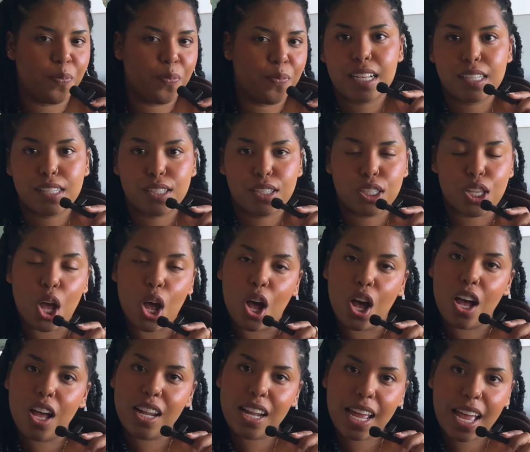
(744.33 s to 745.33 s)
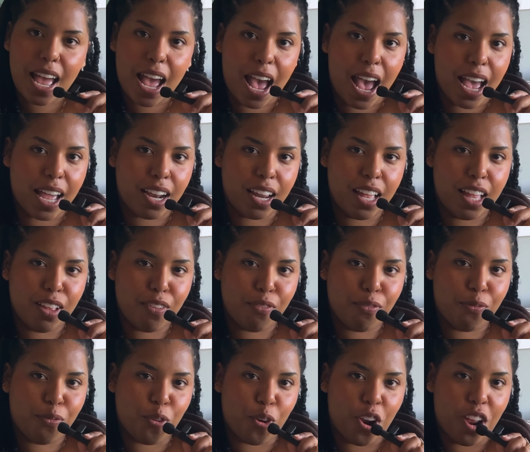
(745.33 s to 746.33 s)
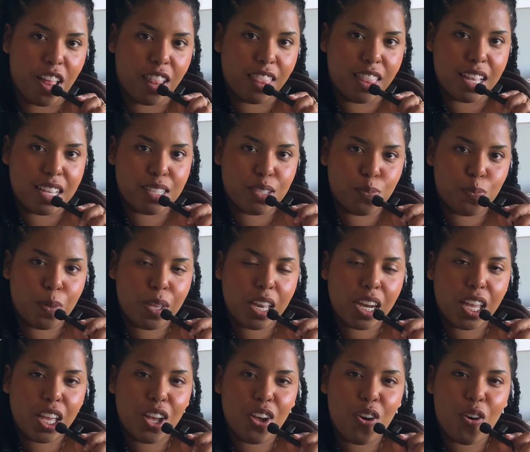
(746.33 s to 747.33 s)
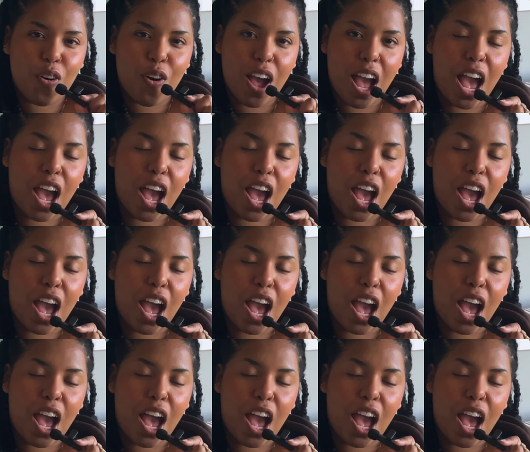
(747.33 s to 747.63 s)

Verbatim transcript: That's all I had for this video.